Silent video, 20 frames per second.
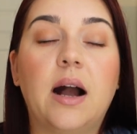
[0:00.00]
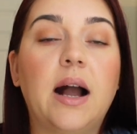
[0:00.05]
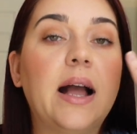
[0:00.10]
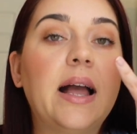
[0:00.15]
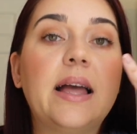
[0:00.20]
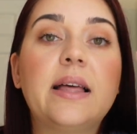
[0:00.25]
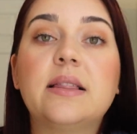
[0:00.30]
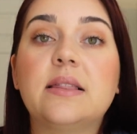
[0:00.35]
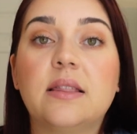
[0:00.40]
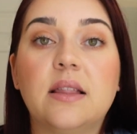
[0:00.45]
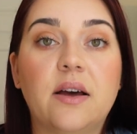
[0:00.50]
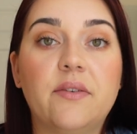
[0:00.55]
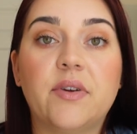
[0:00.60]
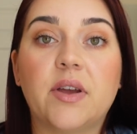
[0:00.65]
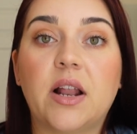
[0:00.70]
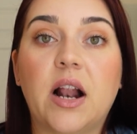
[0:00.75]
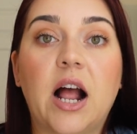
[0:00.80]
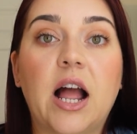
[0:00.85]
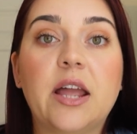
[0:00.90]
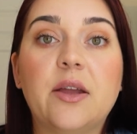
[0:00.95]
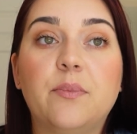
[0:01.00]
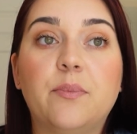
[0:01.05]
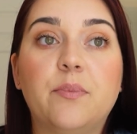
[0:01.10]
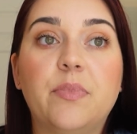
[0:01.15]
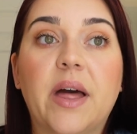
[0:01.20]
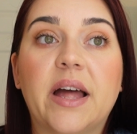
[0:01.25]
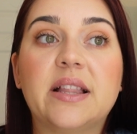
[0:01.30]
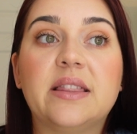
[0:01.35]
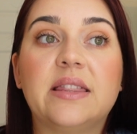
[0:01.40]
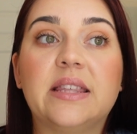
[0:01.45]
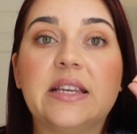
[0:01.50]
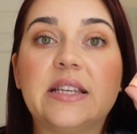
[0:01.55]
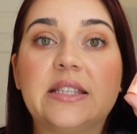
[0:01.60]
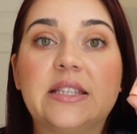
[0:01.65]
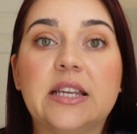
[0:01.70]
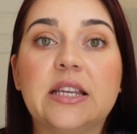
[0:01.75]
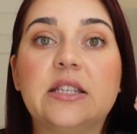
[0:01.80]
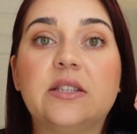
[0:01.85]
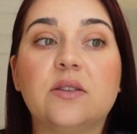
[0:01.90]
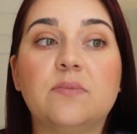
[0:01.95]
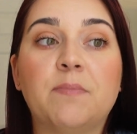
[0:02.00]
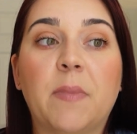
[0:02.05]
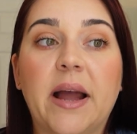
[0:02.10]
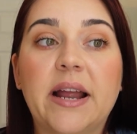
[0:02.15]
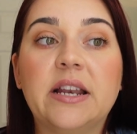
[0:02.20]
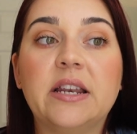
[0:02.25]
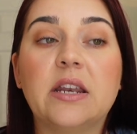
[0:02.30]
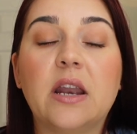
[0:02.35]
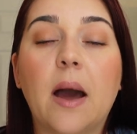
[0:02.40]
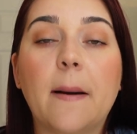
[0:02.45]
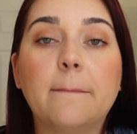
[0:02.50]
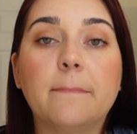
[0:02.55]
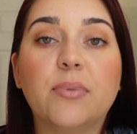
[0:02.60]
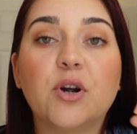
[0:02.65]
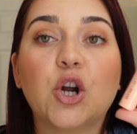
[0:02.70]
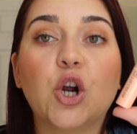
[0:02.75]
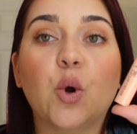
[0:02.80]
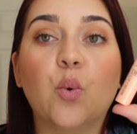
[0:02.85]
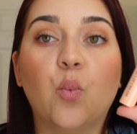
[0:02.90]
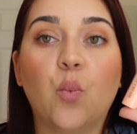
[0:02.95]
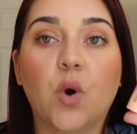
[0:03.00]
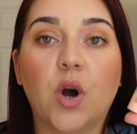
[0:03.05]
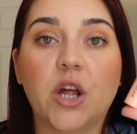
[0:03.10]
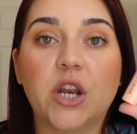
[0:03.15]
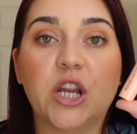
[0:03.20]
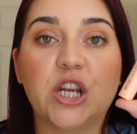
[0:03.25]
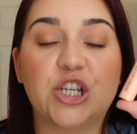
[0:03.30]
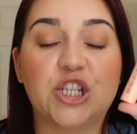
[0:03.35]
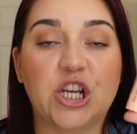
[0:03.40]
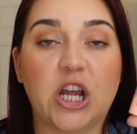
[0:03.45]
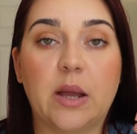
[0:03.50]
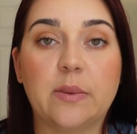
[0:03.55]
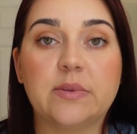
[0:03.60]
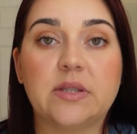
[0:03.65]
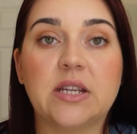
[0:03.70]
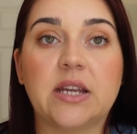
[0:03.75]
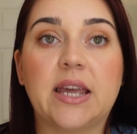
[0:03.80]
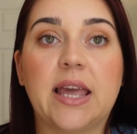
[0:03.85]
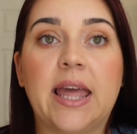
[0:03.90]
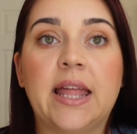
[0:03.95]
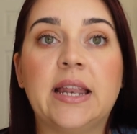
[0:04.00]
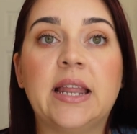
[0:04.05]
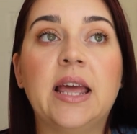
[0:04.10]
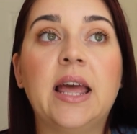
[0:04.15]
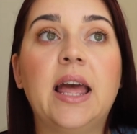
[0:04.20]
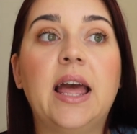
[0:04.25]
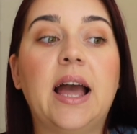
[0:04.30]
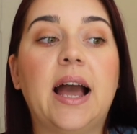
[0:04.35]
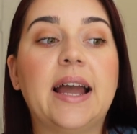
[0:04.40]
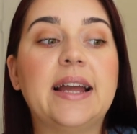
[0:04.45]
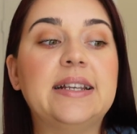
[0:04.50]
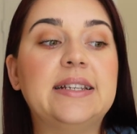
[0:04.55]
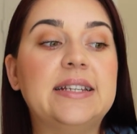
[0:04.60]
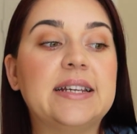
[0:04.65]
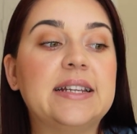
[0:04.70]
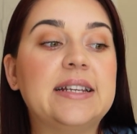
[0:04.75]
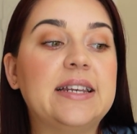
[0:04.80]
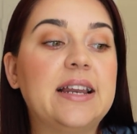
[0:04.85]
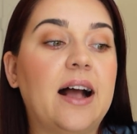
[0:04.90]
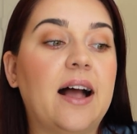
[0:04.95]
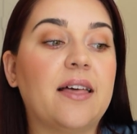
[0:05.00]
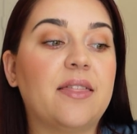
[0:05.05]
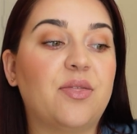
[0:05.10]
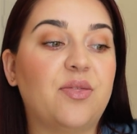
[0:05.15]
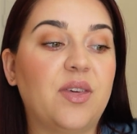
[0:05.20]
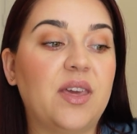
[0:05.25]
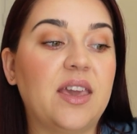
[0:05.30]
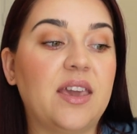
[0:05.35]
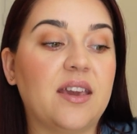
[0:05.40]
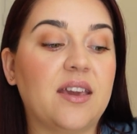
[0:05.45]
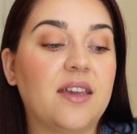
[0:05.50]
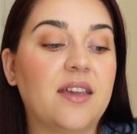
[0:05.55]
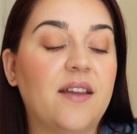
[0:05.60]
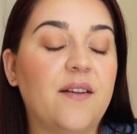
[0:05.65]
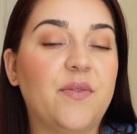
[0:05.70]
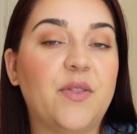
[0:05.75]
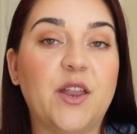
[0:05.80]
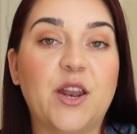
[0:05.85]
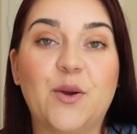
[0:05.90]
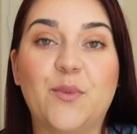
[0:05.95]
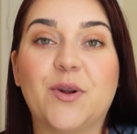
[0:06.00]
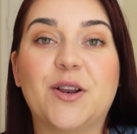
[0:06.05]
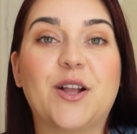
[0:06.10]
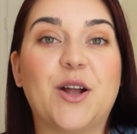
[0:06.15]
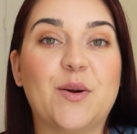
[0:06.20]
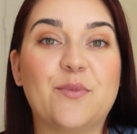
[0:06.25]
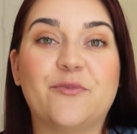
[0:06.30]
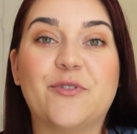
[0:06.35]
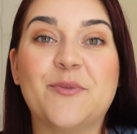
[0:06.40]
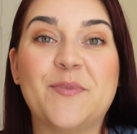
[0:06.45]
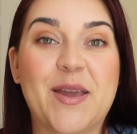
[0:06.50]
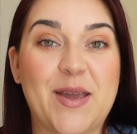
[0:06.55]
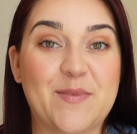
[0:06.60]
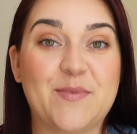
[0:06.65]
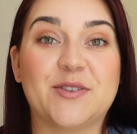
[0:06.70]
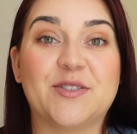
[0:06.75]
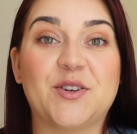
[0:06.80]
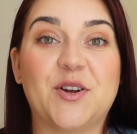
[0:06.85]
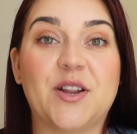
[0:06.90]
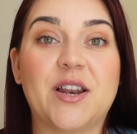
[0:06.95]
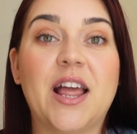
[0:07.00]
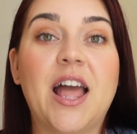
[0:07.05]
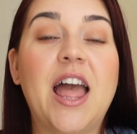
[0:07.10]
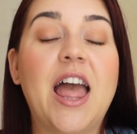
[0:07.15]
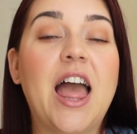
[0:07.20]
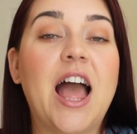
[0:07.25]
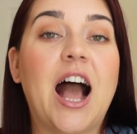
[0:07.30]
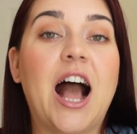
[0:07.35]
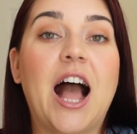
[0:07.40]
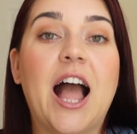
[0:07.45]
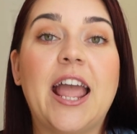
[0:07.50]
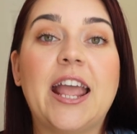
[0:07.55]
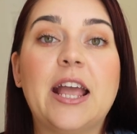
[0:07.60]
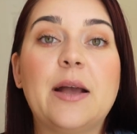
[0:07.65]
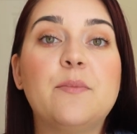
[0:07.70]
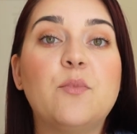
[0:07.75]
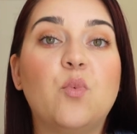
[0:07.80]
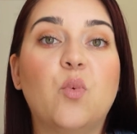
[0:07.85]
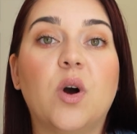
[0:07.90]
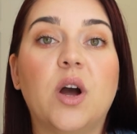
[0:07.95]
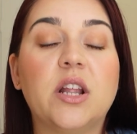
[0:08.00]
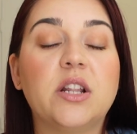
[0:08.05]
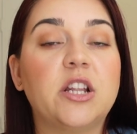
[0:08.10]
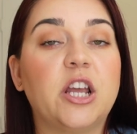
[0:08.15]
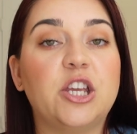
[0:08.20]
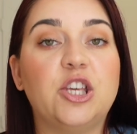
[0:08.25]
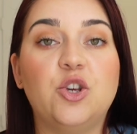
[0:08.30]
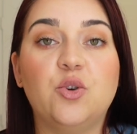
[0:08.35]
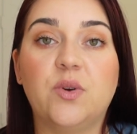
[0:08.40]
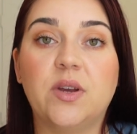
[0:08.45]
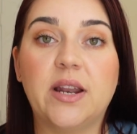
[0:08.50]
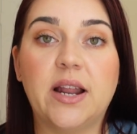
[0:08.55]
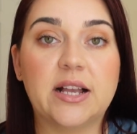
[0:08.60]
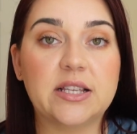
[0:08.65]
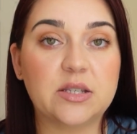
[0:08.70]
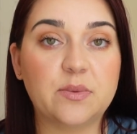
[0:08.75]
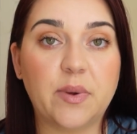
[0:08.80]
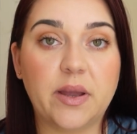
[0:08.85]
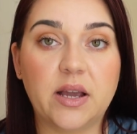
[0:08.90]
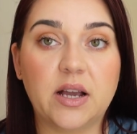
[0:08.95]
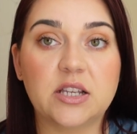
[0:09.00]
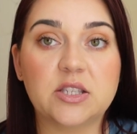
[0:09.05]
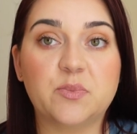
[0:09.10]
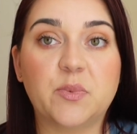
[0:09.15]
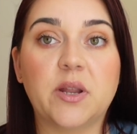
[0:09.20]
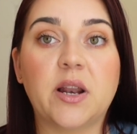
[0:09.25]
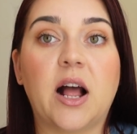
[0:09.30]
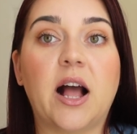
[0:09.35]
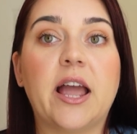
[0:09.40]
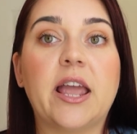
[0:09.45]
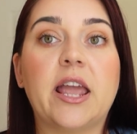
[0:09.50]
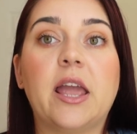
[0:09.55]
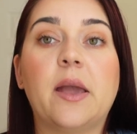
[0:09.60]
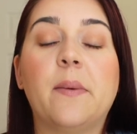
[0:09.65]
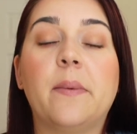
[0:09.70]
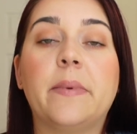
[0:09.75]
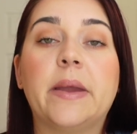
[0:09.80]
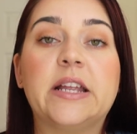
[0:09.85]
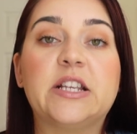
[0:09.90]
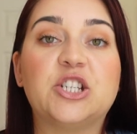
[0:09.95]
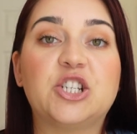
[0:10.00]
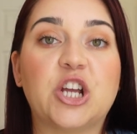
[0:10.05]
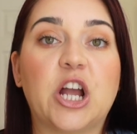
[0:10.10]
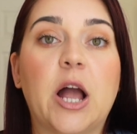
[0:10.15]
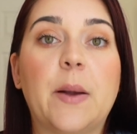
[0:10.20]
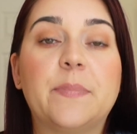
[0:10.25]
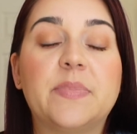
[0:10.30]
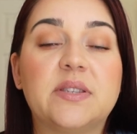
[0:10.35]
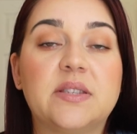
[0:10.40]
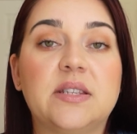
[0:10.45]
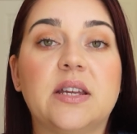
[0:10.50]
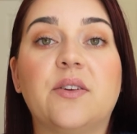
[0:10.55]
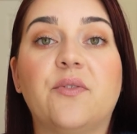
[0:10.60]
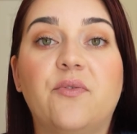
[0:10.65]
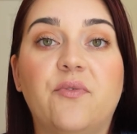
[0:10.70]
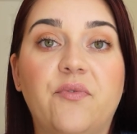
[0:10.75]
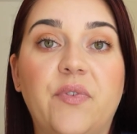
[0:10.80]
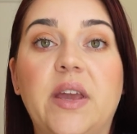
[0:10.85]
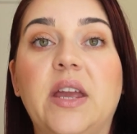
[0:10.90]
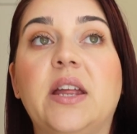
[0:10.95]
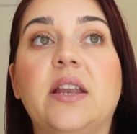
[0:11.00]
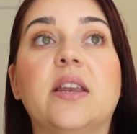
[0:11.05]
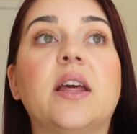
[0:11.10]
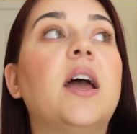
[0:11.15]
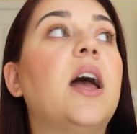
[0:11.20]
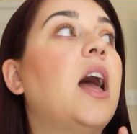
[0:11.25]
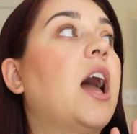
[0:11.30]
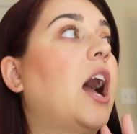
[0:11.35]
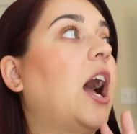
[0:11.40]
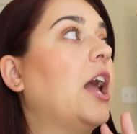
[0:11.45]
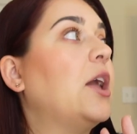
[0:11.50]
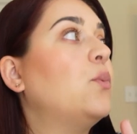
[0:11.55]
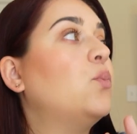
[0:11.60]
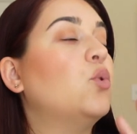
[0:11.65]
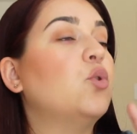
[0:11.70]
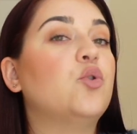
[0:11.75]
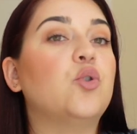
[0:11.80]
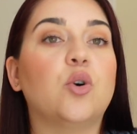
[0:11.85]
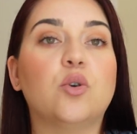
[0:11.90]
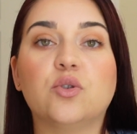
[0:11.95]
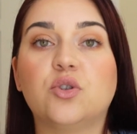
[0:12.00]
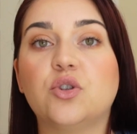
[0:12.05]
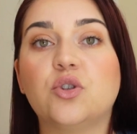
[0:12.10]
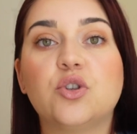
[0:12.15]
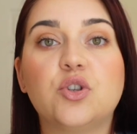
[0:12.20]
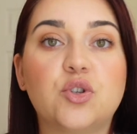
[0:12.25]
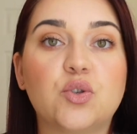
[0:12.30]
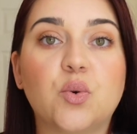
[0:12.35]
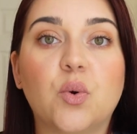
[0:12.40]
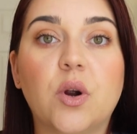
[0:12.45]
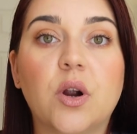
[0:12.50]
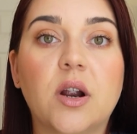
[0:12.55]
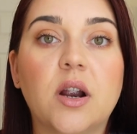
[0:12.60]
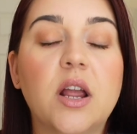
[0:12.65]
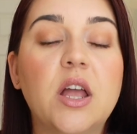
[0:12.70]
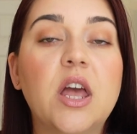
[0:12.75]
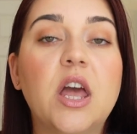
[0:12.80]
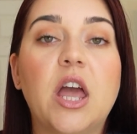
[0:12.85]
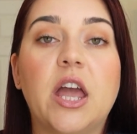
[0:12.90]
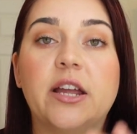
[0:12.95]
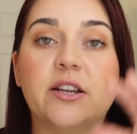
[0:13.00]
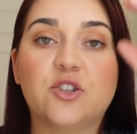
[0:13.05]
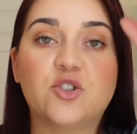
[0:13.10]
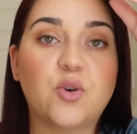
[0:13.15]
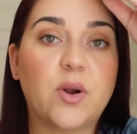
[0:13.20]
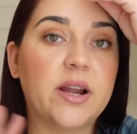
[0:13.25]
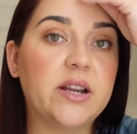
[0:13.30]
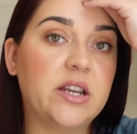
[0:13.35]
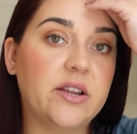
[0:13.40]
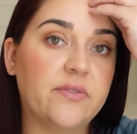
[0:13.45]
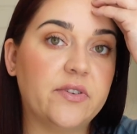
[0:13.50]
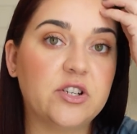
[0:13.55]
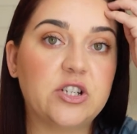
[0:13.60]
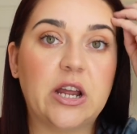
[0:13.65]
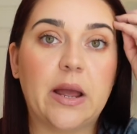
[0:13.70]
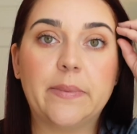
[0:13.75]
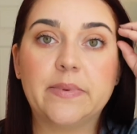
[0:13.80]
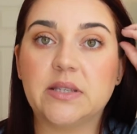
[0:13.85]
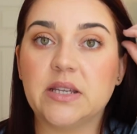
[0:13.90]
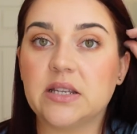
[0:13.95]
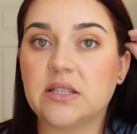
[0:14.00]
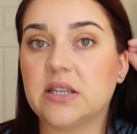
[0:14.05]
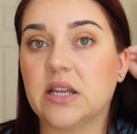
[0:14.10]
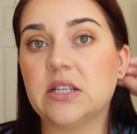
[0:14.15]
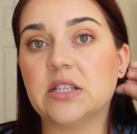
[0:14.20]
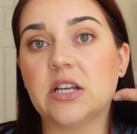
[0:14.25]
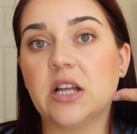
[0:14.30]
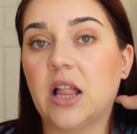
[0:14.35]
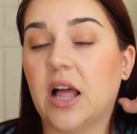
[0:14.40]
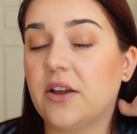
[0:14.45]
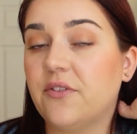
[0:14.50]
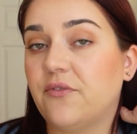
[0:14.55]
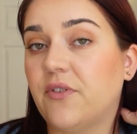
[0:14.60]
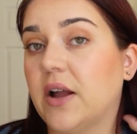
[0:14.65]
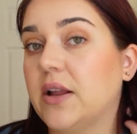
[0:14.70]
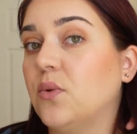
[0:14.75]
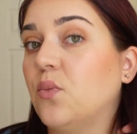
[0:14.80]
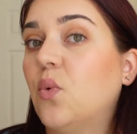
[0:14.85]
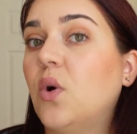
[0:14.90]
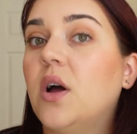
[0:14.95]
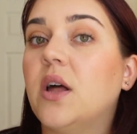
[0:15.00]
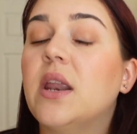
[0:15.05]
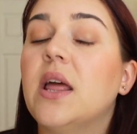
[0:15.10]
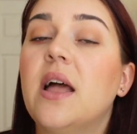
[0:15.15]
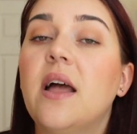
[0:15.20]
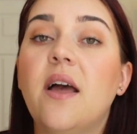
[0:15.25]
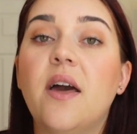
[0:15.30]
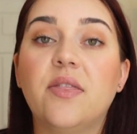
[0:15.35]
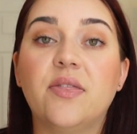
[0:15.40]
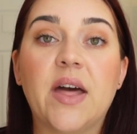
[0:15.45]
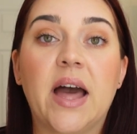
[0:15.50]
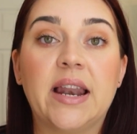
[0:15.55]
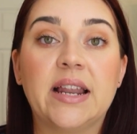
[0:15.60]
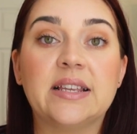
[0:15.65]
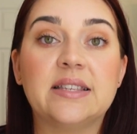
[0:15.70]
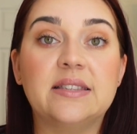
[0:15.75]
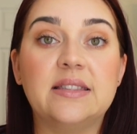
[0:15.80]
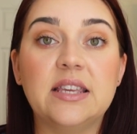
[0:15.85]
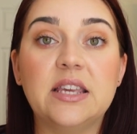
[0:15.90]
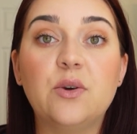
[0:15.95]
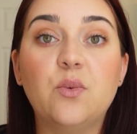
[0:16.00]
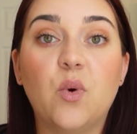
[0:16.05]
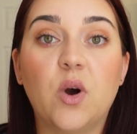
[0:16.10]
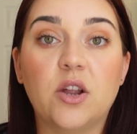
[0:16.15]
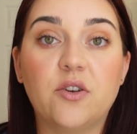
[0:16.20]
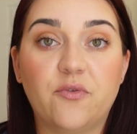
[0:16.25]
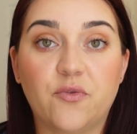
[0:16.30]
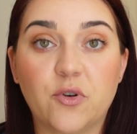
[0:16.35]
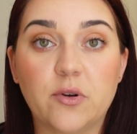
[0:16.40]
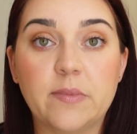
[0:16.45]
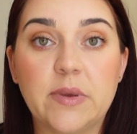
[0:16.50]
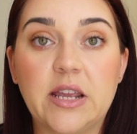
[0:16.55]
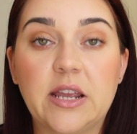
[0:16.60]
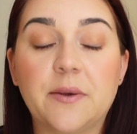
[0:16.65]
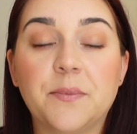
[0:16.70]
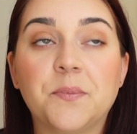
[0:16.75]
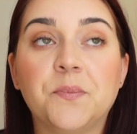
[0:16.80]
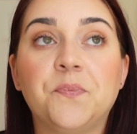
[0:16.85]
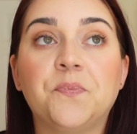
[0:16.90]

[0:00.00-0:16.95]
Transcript: I love it. This is my #1 chapstick, and I did not think that it would come from Amazon. I am one, like you can ask my husband, I am a chapstick fiend. I will go to the store and try different chapsticks until I find one that is the one for me.